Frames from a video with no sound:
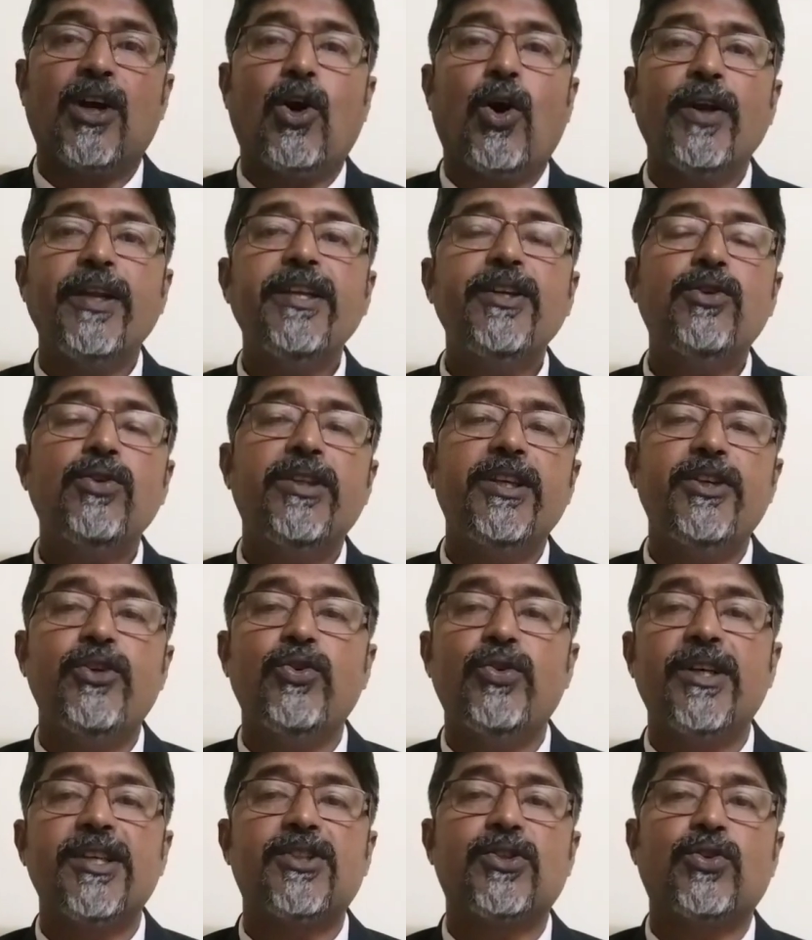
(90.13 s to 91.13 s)
According to the
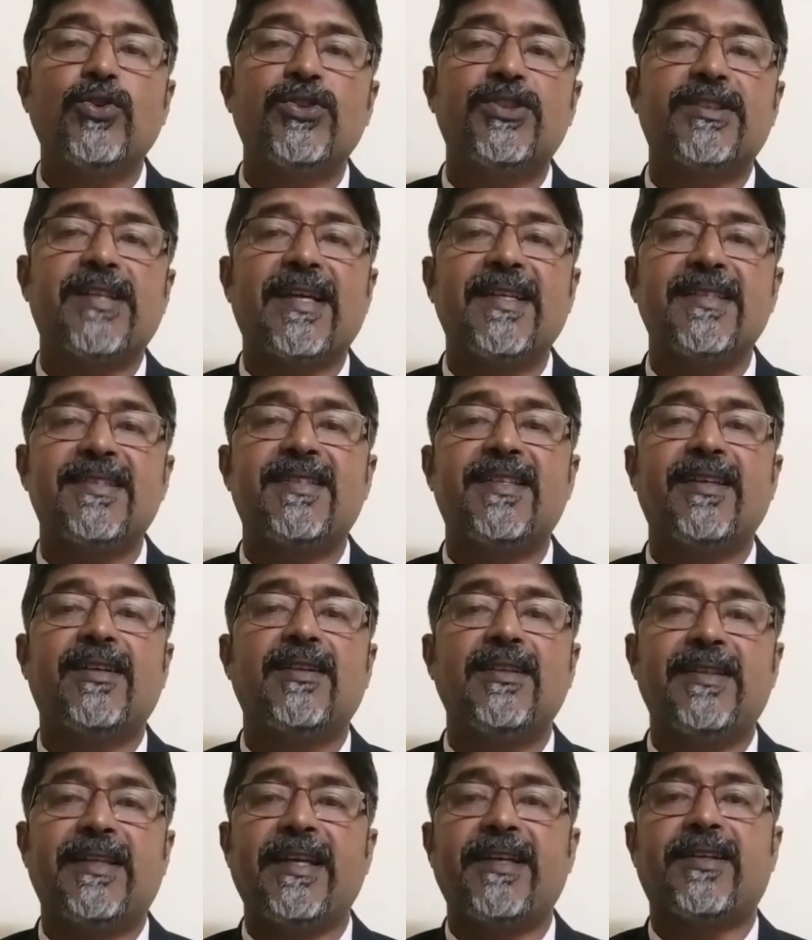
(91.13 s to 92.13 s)
UNESCO
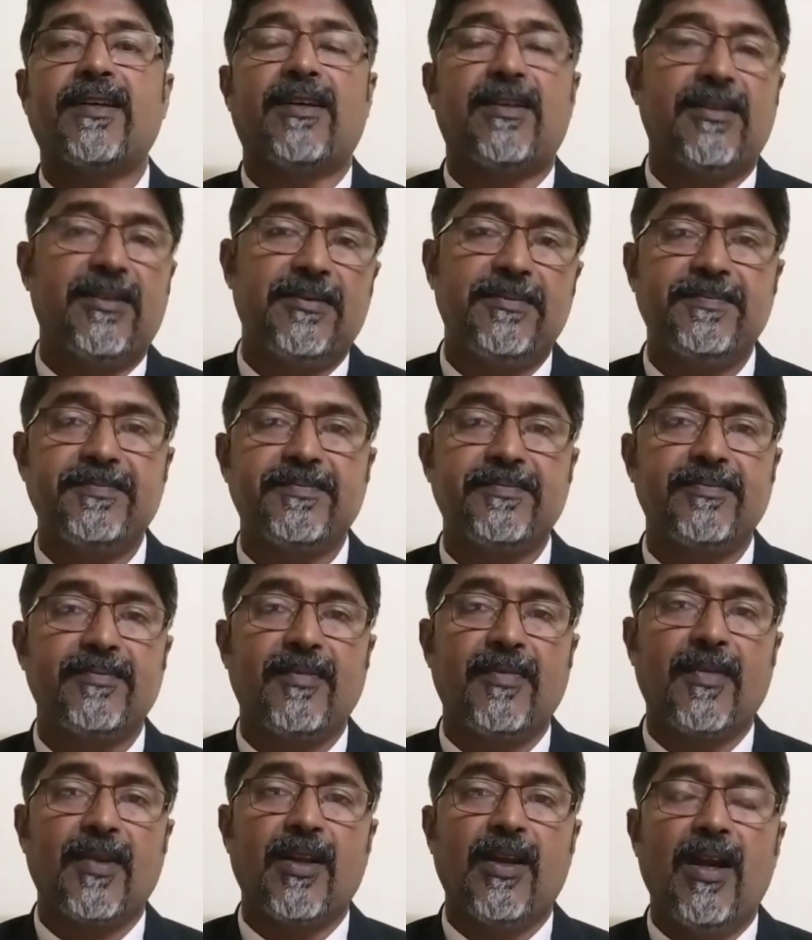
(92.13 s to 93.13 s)
statistical data,
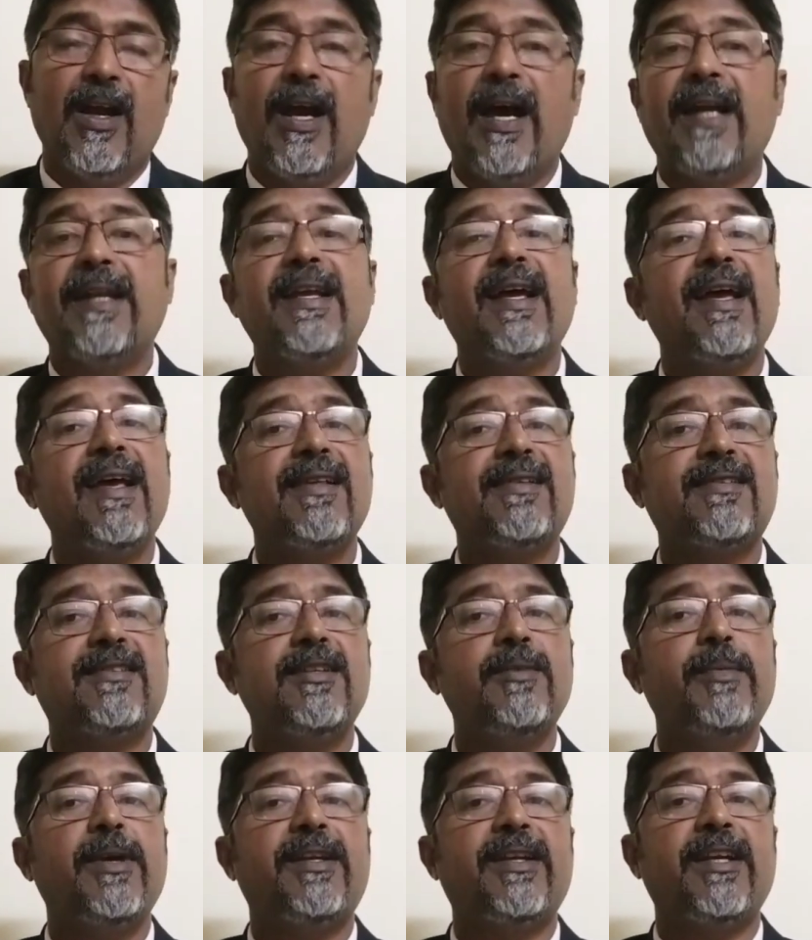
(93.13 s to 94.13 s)
an
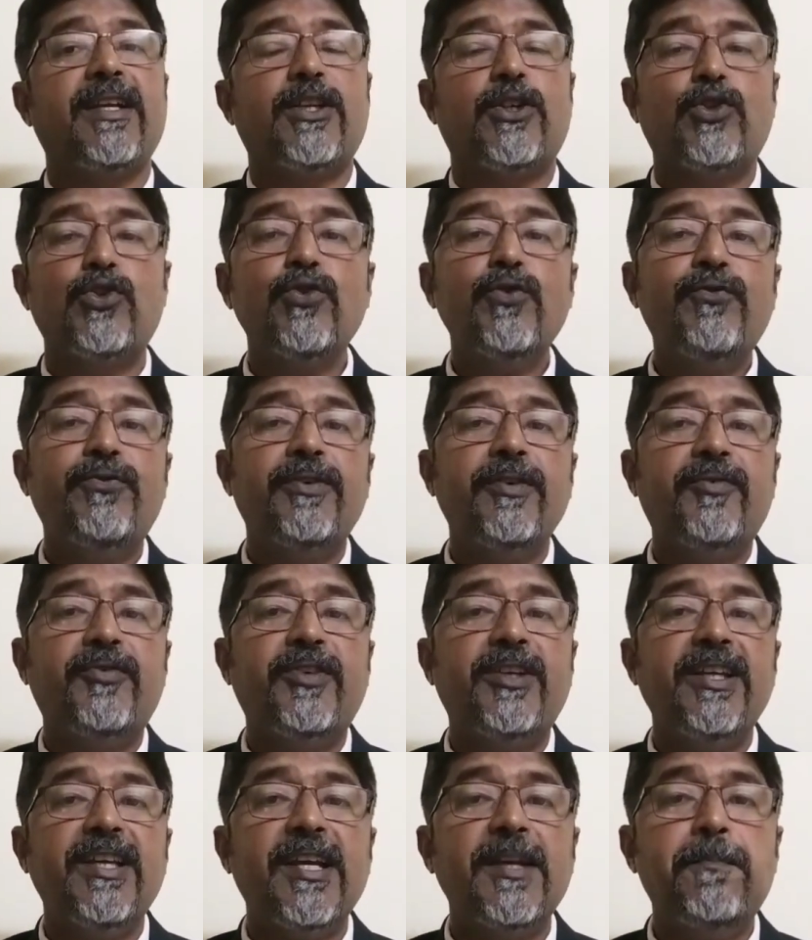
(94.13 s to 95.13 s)
estimated
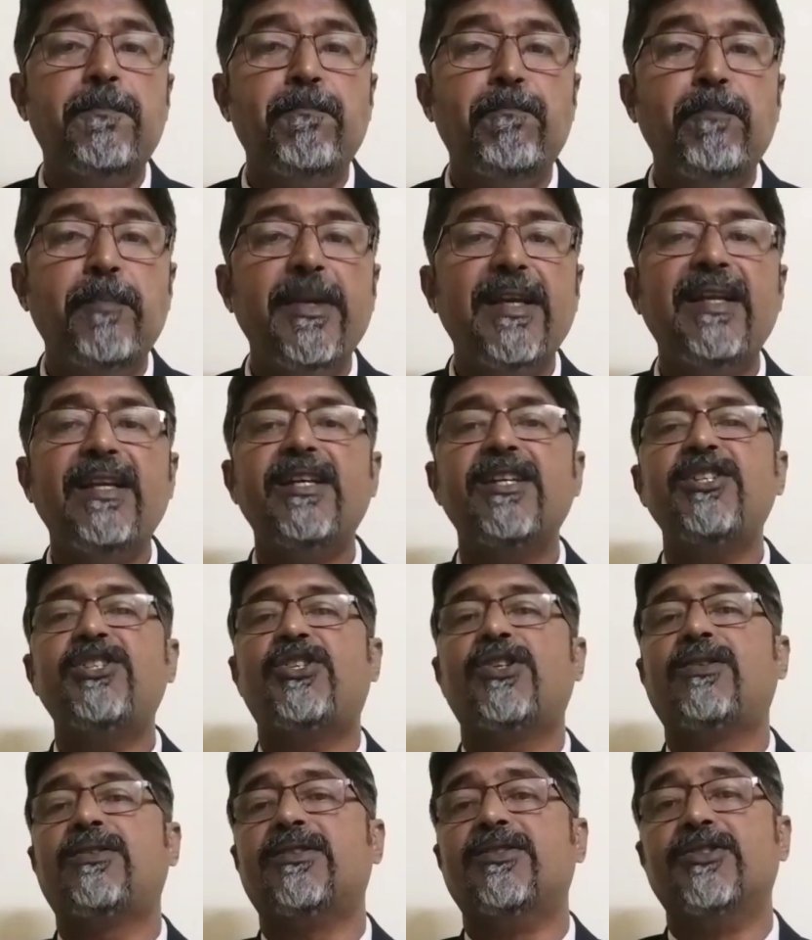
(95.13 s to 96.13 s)
258 million
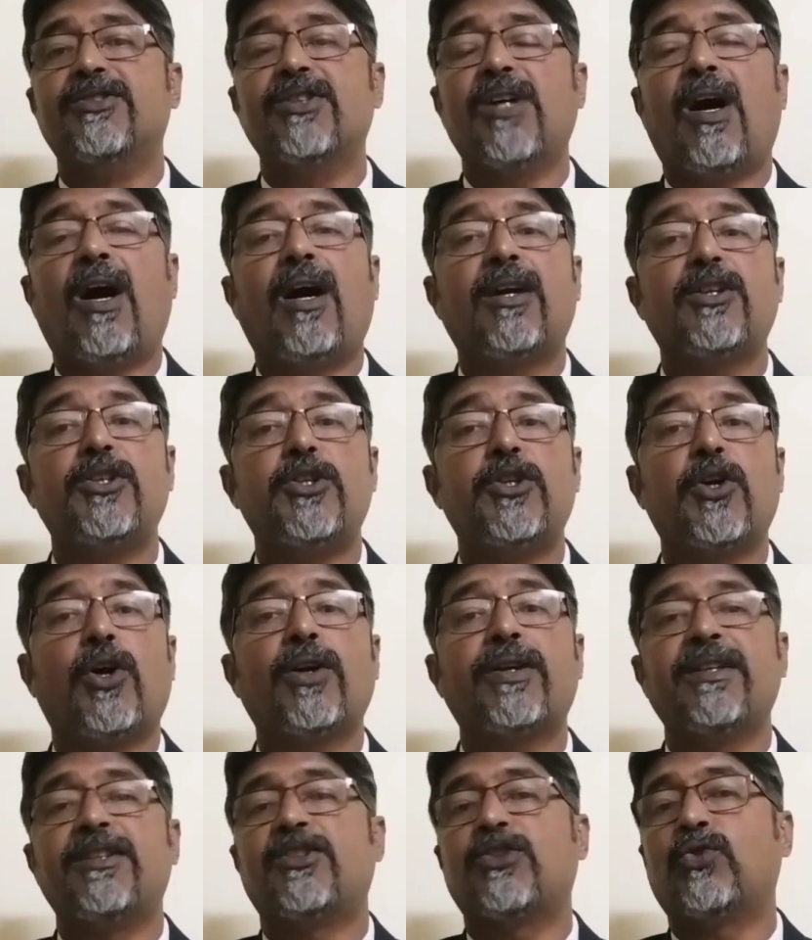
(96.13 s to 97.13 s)
children are
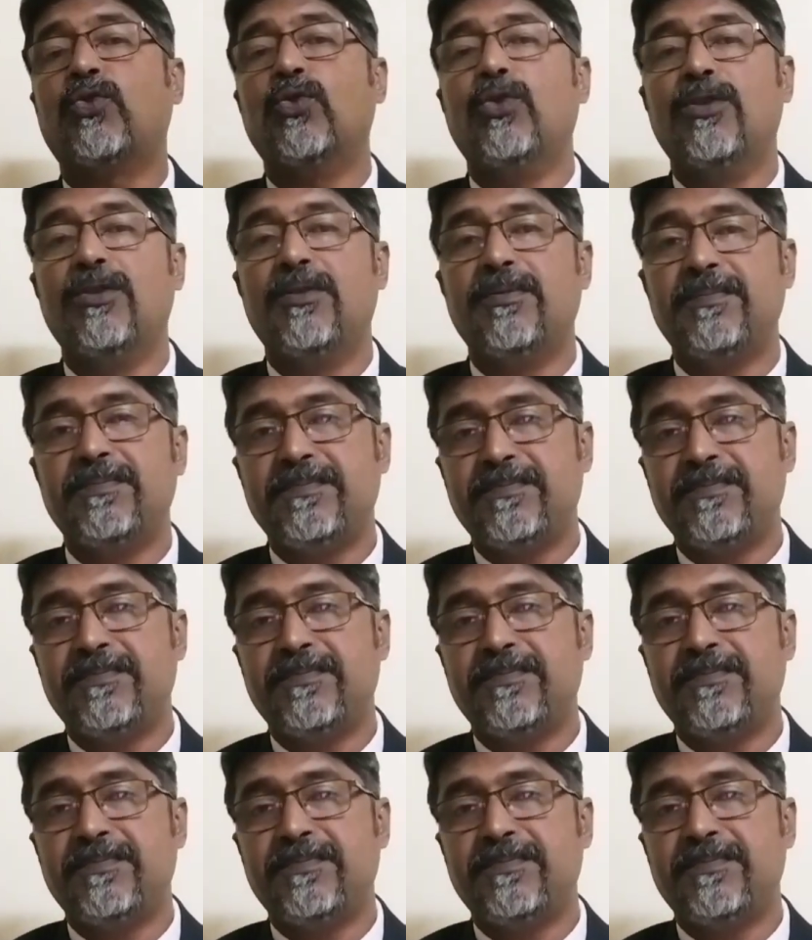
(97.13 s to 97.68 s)
not in school.